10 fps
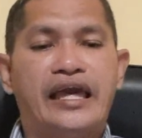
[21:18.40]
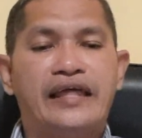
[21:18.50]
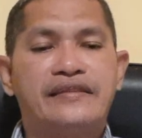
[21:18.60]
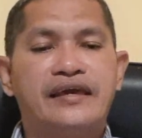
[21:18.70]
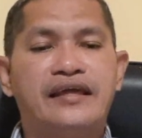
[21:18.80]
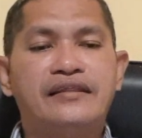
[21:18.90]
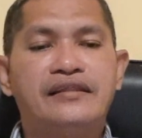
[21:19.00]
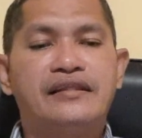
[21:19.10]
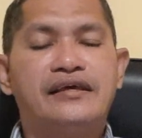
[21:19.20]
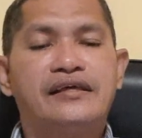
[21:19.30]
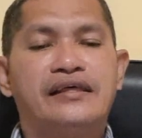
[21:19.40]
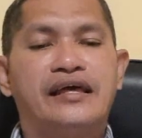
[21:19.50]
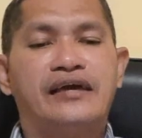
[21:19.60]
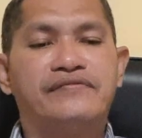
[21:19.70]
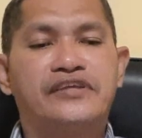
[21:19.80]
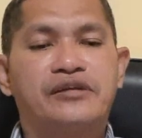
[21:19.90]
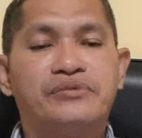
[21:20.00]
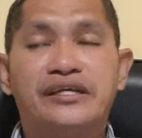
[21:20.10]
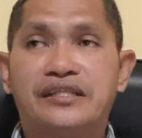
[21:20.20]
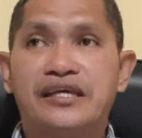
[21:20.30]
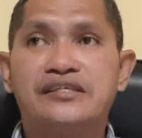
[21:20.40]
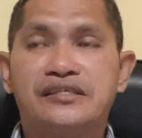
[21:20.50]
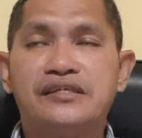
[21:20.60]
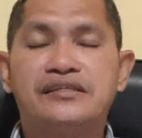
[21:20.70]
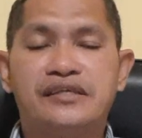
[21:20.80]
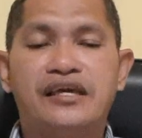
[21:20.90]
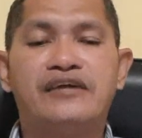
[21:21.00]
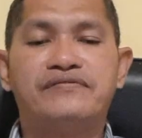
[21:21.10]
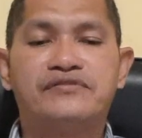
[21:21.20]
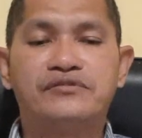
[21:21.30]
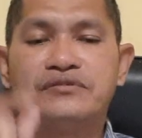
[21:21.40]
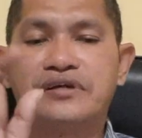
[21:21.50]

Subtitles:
and then after being tested they have to